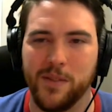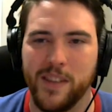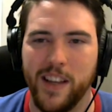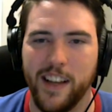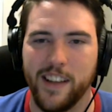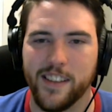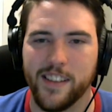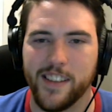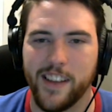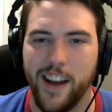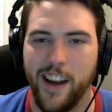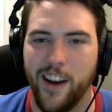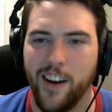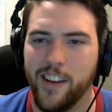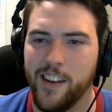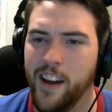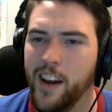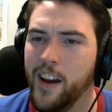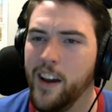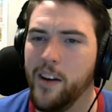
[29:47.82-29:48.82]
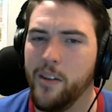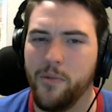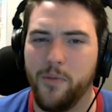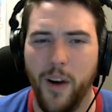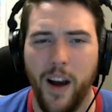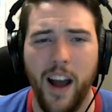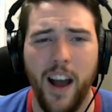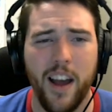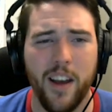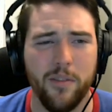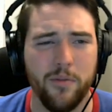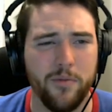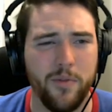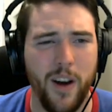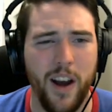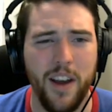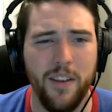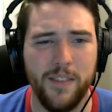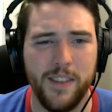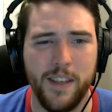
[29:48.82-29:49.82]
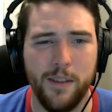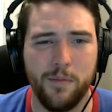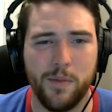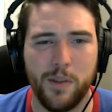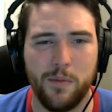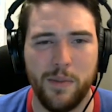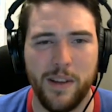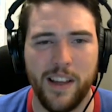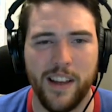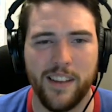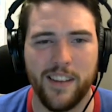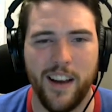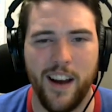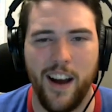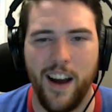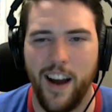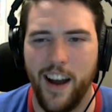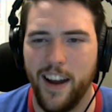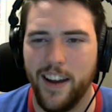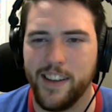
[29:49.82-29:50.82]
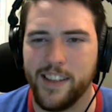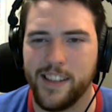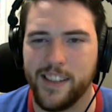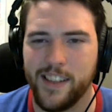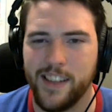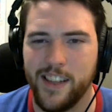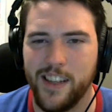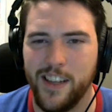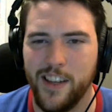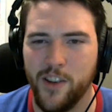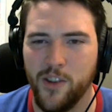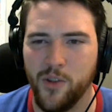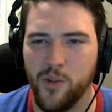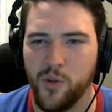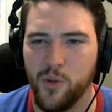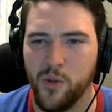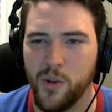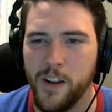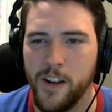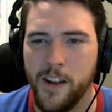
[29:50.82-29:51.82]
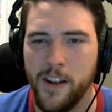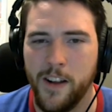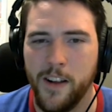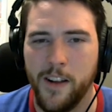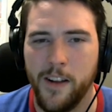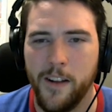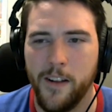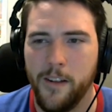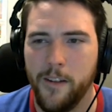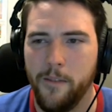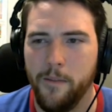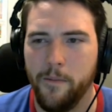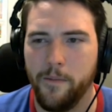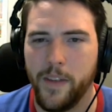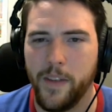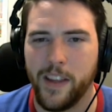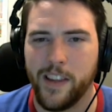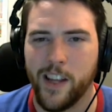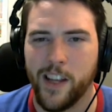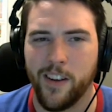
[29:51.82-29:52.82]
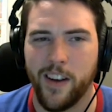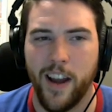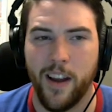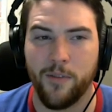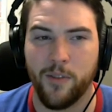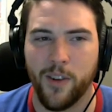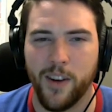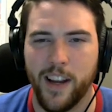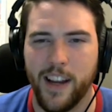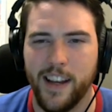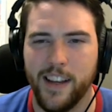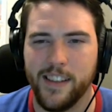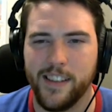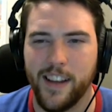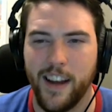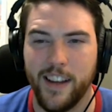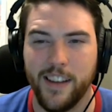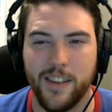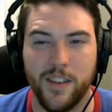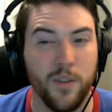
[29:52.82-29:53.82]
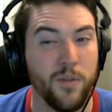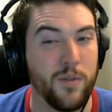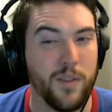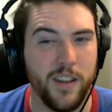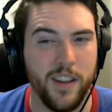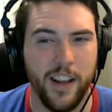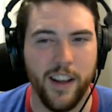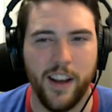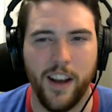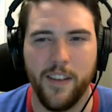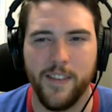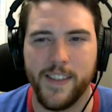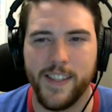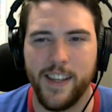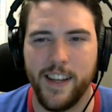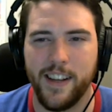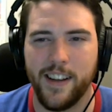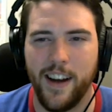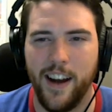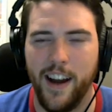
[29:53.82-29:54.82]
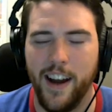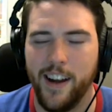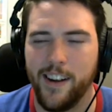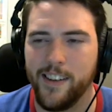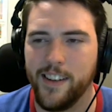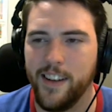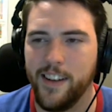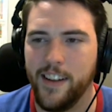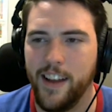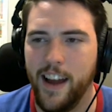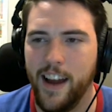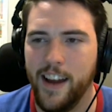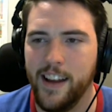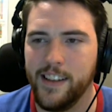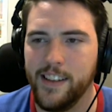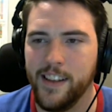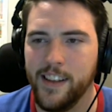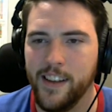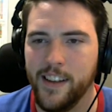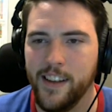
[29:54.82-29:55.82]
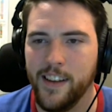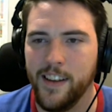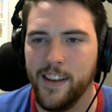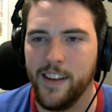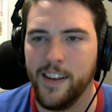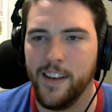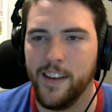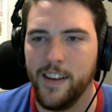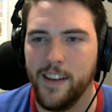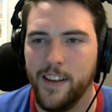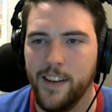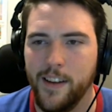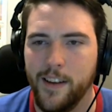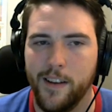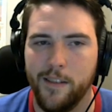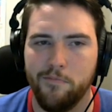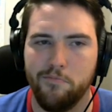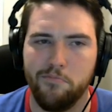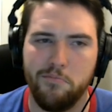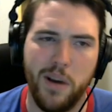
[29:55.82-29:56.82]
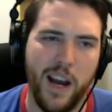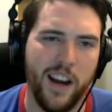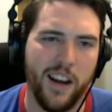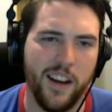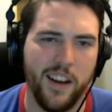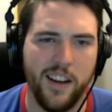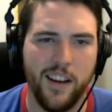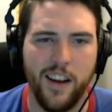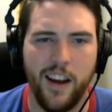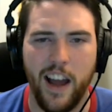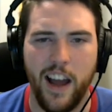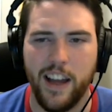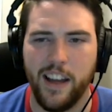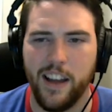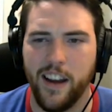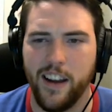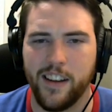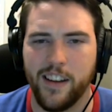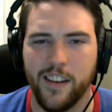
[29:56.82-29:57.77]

well take this guy on. 5. 5 seems to be like the highest Q that there ever is. I don't think I've seen higher than that. Ah, I